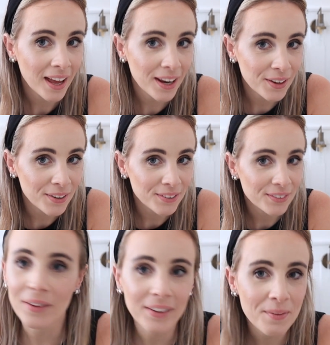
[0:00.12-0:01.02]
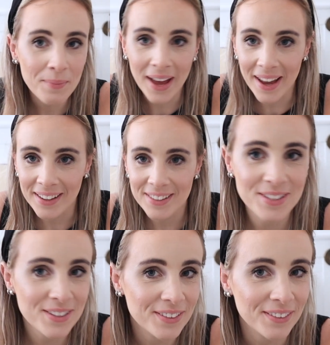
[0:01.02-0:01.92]
Hello, welcome back
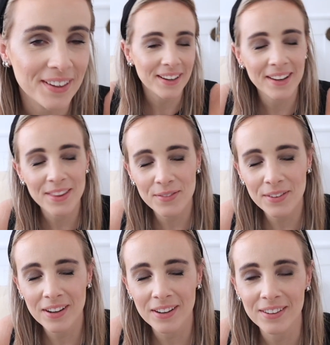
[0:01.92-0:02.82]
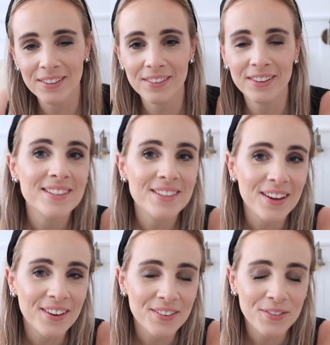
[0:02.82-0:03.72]
to another video.
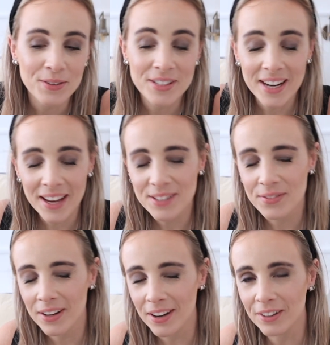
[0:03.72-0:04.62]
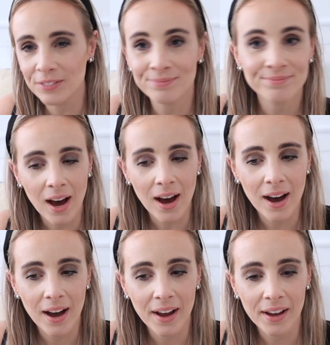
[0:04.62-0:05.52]
So for today's video,
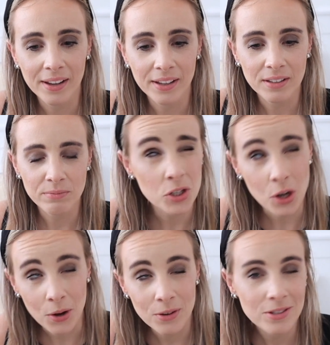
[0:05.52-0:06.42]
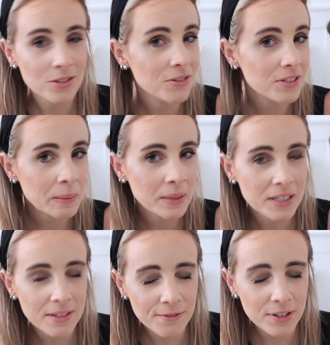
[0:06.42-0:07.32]
I chose to do something
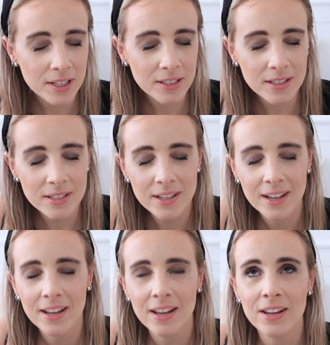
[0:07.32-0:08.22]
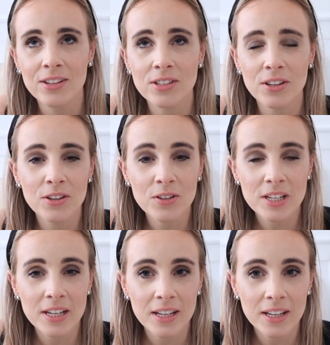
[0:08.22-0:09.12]
different. So
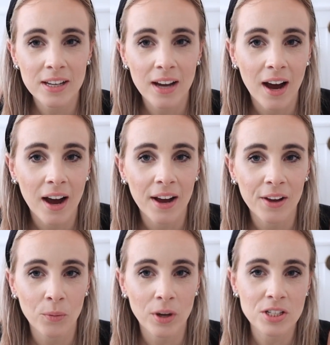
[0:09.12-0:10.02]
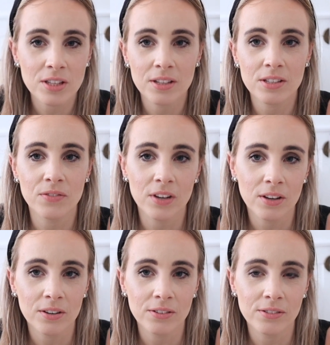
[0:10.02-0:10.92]
usually I watch these
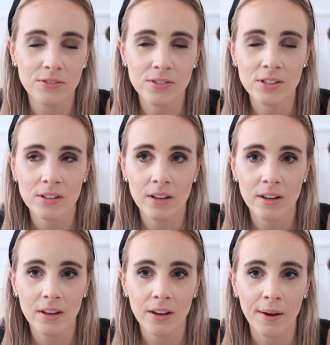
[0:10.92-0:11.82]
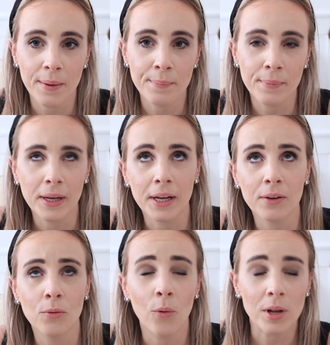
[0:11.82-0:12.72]
videos
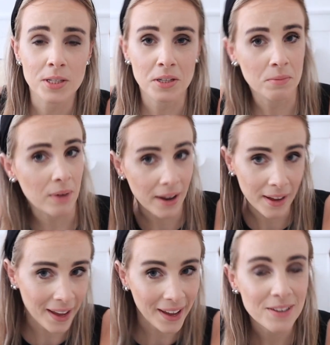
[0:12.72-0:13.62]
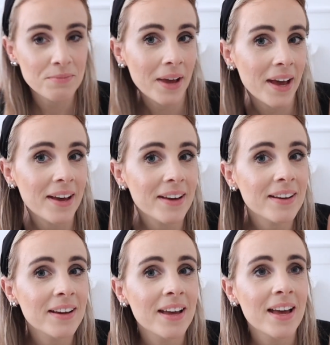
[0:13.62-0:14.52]
like what's in my handbag,